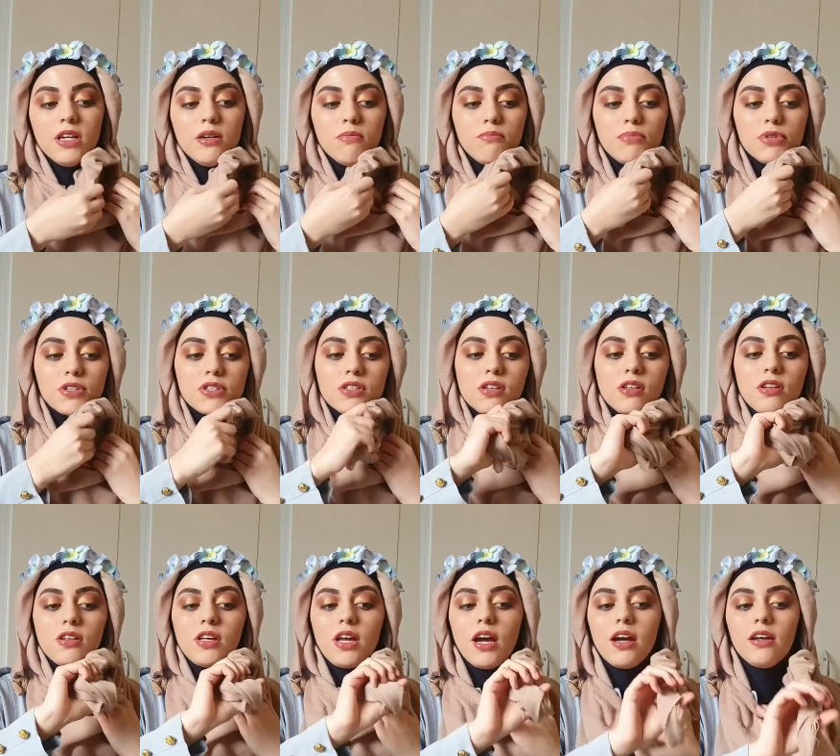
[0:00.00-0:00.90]

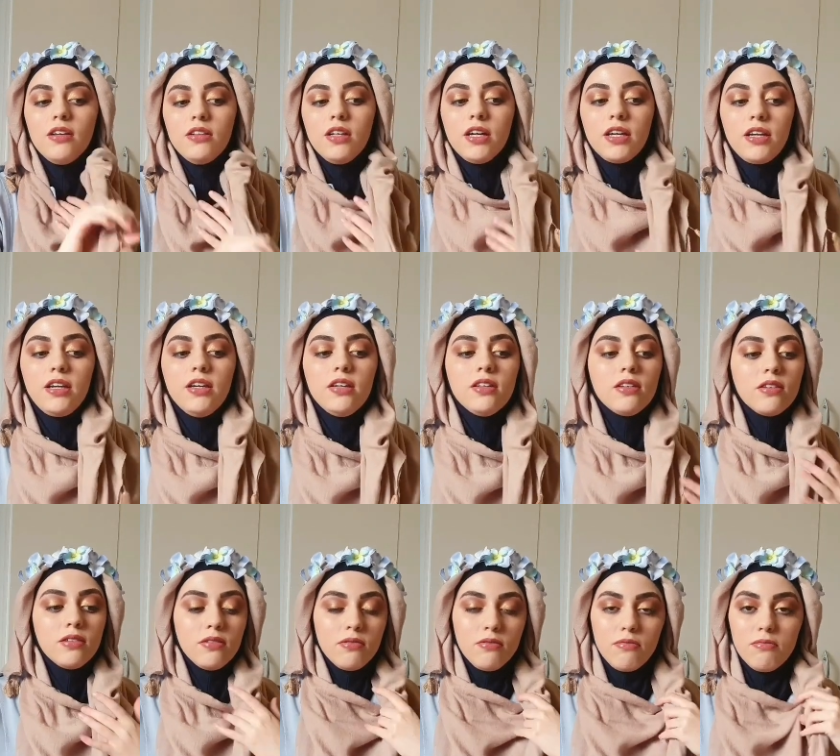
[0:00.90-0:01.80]
Personally, I like it
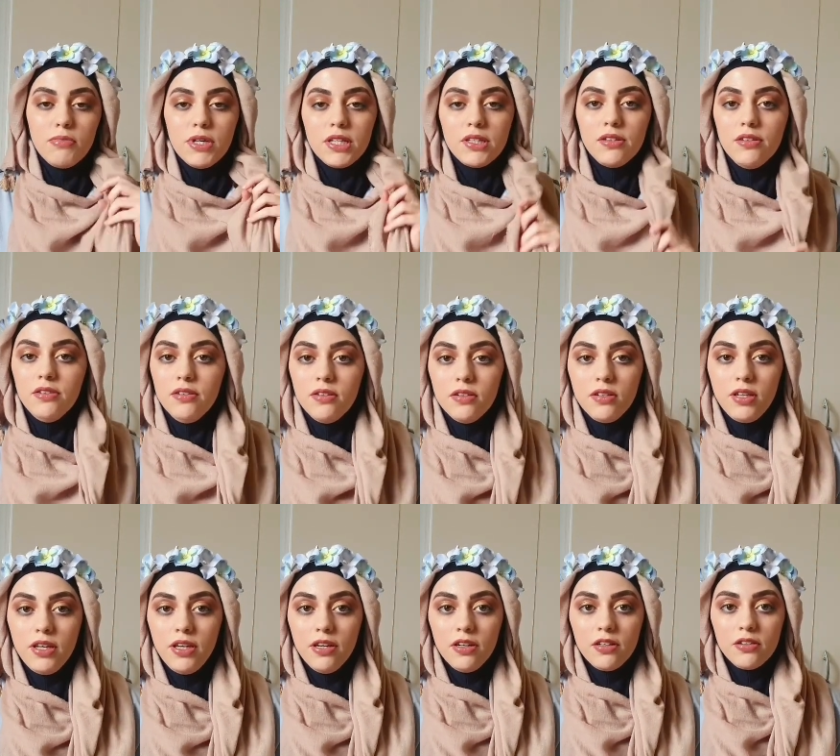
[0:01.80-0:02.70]
better
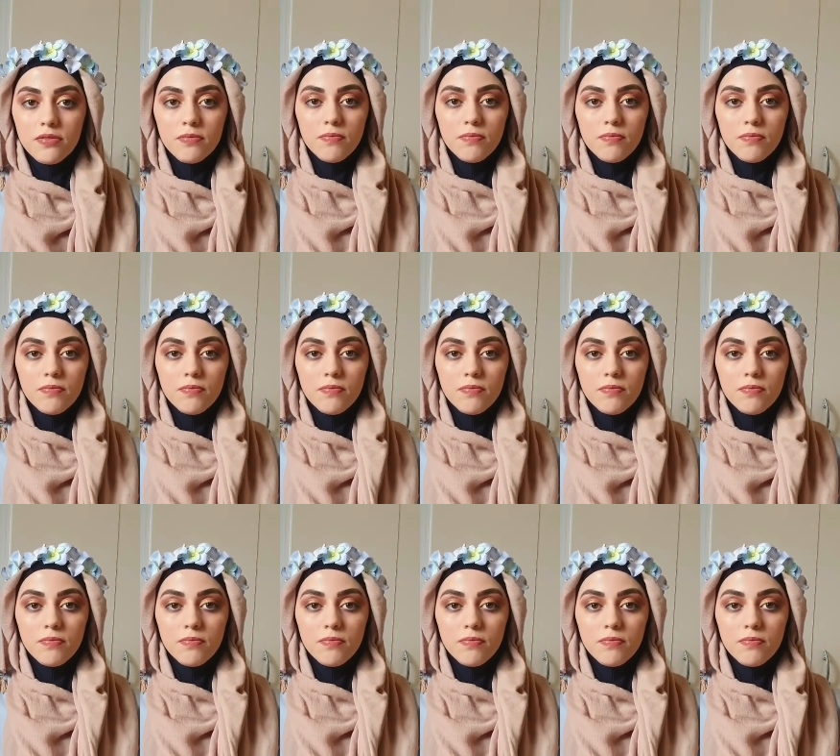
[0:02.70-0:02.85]
here.